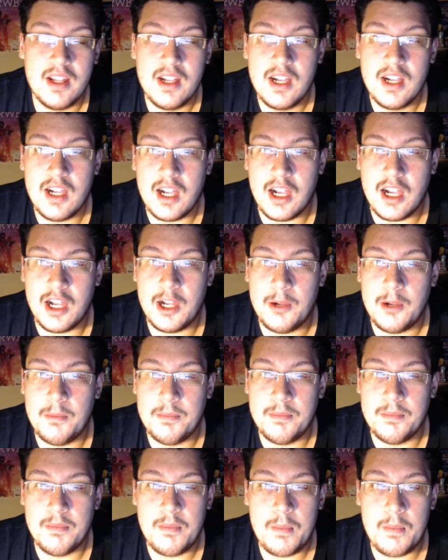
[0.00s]

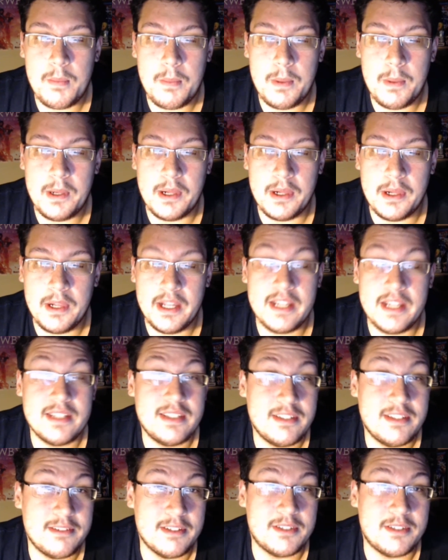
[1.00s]
Um, but
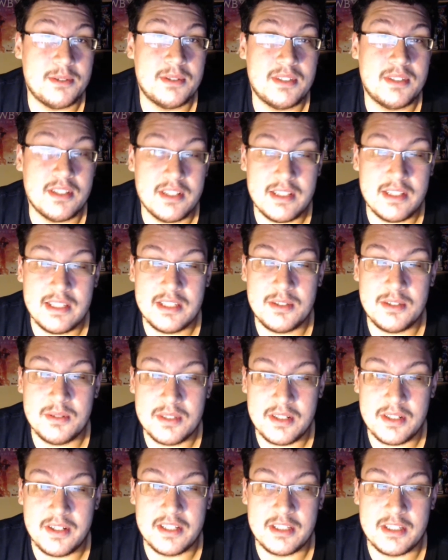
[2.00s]
yes, this was this was
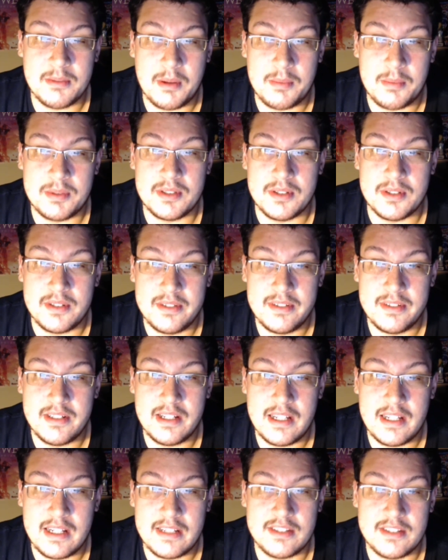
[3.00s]
an awesome episode.
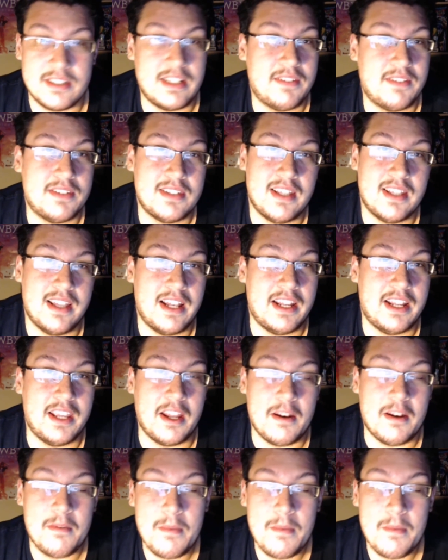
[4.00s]
I just have to say that again.